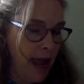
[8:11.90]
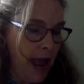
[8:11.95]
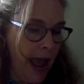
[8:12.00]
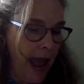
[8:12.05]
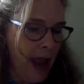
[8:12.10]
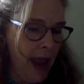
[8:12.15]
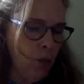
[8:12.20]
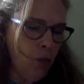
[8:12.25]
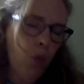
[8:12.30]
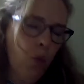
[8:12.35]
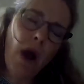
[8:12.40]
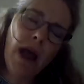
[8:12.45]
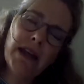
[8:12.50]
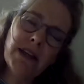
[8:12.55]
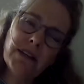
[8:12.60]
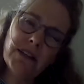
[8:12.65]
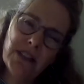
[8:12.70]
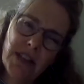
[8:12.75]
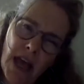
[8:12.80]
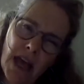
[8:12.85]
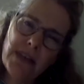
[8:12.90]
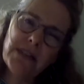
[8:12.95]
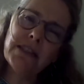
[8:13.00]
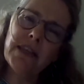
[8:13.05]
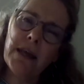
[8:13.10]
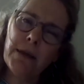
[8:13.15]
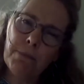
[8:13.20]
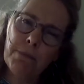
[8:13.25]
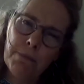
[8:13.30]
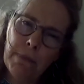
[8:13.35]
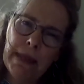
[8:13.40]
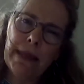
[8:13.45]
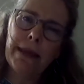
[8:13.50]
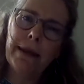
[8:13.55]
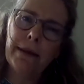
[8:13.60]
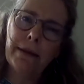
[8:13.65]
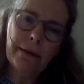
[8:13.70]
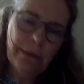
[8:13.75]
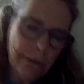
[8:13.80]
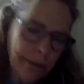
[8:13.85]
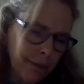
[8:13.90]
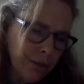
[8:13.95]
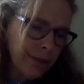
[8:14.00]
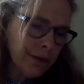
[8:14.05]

"And what does it mean?"